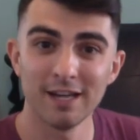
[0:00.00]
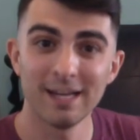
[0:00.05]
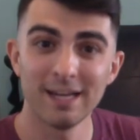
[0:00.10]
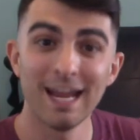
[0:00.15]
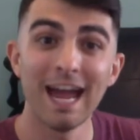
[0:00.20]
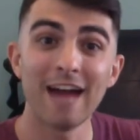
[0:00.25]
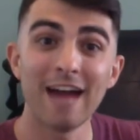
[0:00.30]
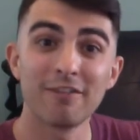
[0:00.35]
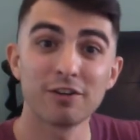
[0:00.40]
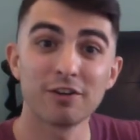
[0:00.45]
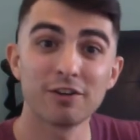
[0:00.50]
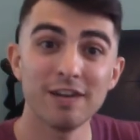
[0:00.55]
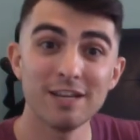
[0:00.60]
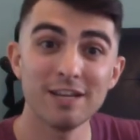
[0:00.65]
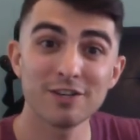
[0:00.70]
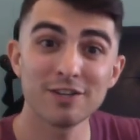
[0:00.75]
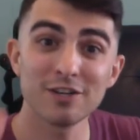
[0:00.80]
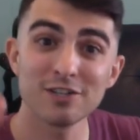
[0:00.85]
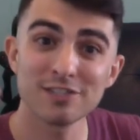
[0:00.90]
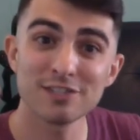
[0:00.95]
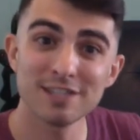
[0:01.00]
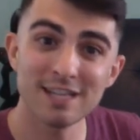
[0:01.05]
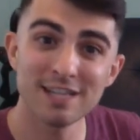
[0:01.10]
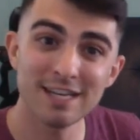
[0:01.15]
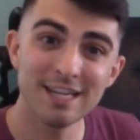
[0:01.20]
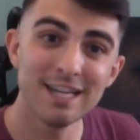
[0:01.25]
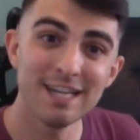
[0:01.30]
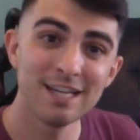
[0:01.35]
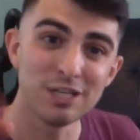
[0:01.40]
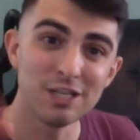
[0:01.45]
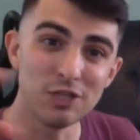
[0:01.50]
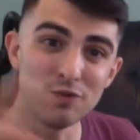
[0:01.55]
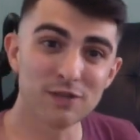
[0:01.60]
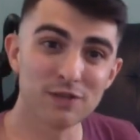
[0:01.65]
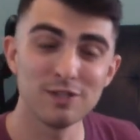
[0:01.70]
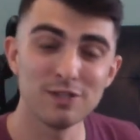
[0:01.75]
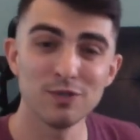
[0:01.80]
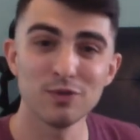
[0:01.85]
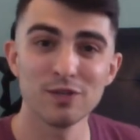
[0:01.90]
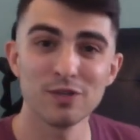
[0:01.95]
Have a great Thursday. You can
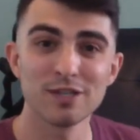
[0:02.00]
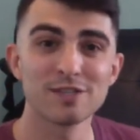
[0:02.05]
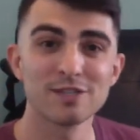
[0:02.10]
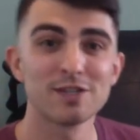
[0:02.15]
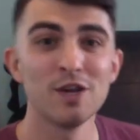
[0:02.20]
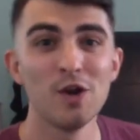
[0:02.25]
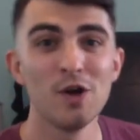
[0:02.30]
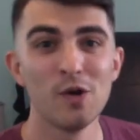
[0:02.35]
do this.